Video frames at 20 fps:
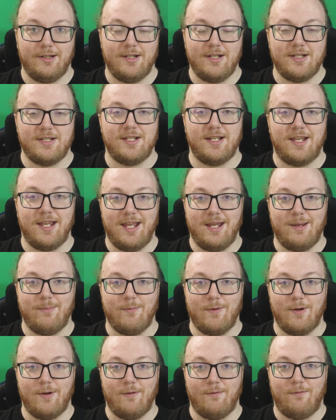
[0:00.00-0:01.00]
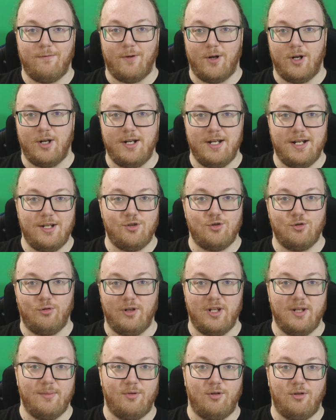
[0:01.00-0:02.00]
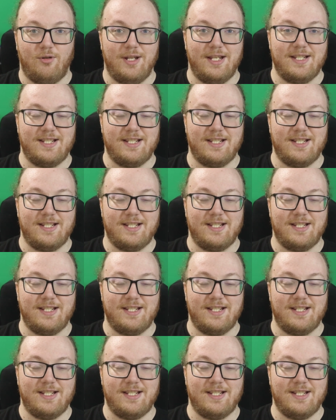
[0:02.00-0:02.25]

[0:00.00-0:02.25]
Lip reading: Is the game fun, enjoyable?